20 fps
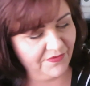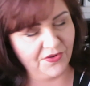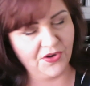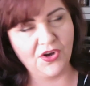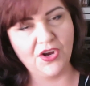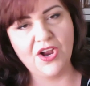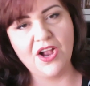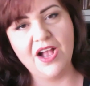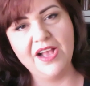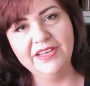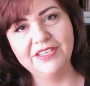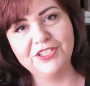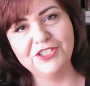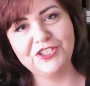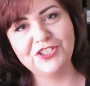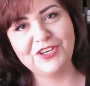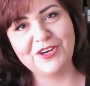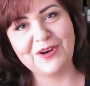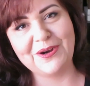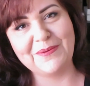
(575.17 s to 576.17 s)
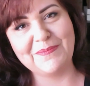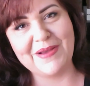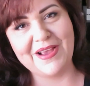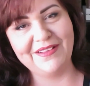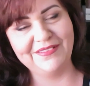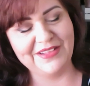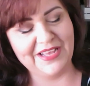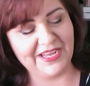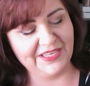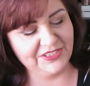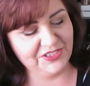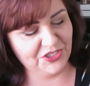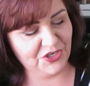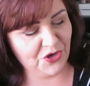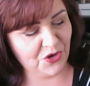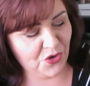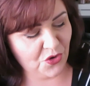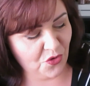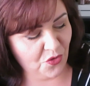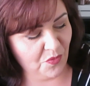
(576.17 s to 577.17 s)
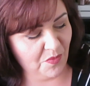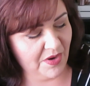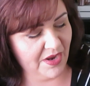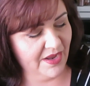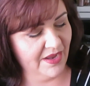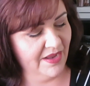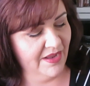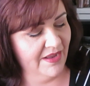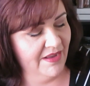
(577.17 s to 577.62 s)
forgot to share in my last home